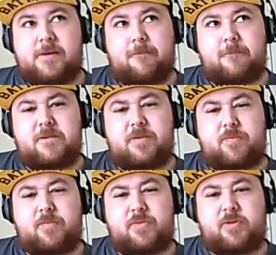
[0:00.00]
was it
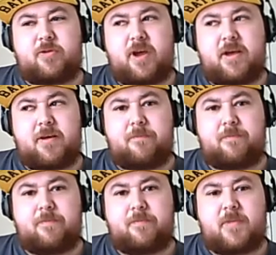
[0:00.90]
Betrayer?
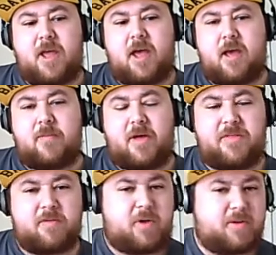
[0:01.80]
I
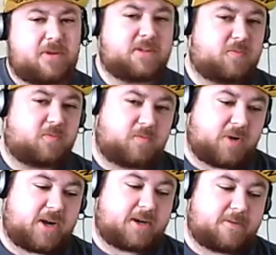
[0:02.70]
think
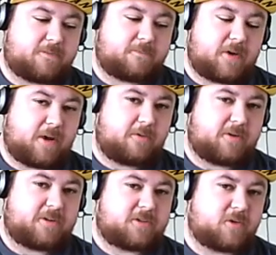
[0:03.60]
where
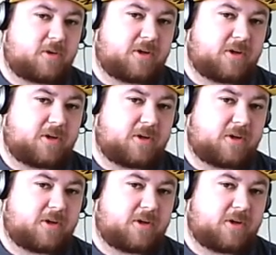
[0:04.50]
Angron is talking